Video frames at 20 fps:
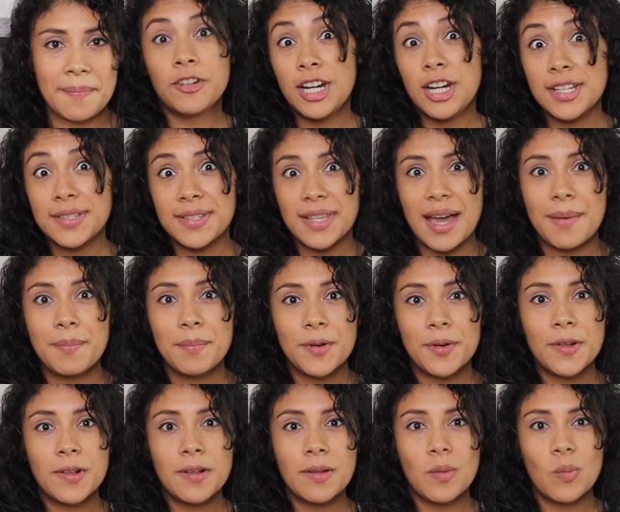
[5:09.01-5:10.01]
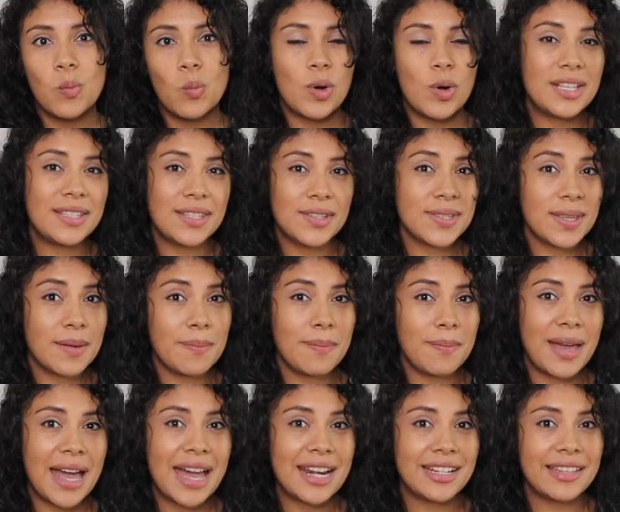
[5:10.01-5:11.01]
For example, what does it
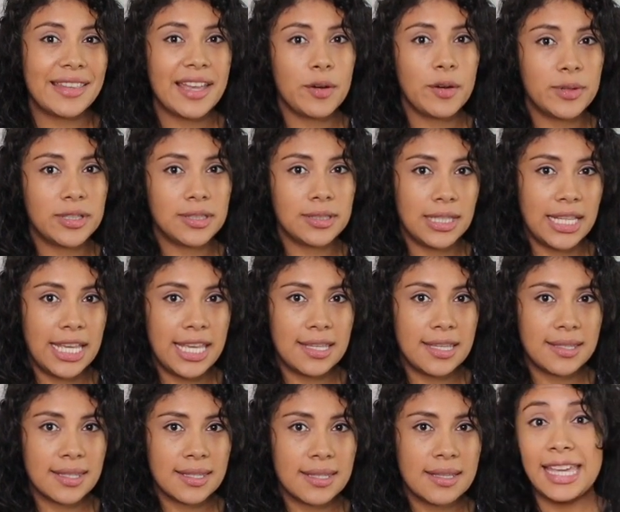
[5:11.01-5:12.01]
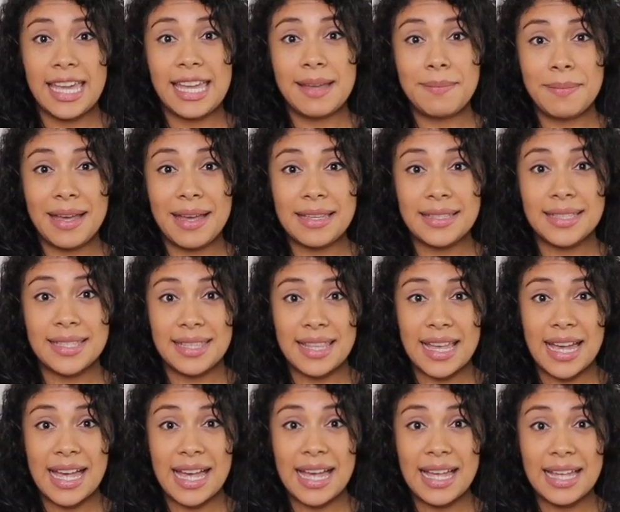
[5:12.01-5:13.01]
matter that we're late? ¿Qué más
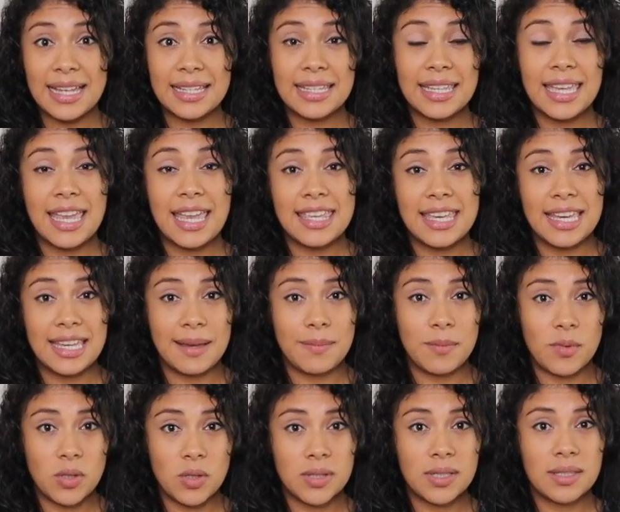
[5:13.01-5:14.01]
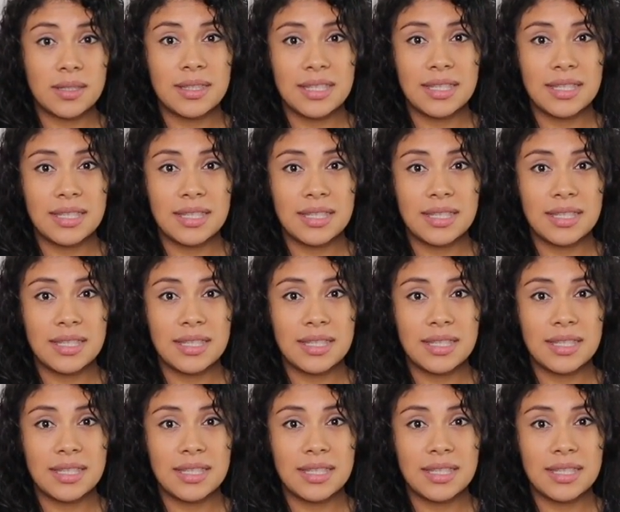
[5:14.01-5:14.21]
da que lleguemos